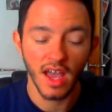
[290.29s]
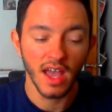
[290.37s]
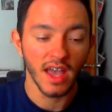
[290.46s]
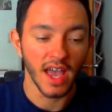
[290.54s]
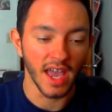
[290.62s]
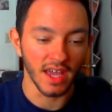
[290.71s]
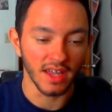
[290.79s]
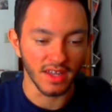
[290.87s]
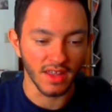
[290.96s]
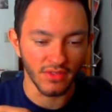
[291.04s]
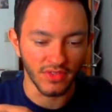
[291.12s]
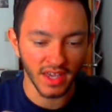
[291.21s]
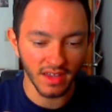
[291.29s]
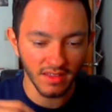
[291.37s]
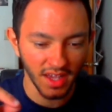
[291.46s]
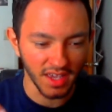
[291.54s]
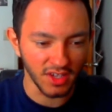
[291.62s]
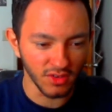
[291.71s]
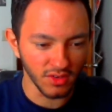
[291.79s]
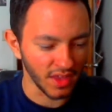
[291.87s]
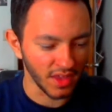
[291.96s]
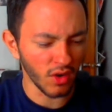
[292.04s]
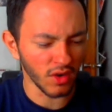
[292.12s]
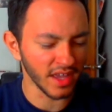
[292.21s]
And they, like, they
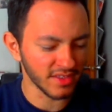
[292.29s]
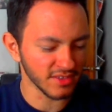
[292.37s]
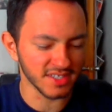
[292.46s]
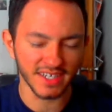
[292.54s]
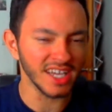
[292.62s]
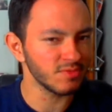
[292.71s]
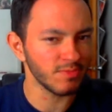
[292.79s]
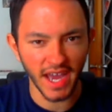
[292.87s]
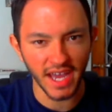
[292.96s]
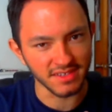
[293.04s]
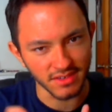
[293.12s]
all get their sketch pads,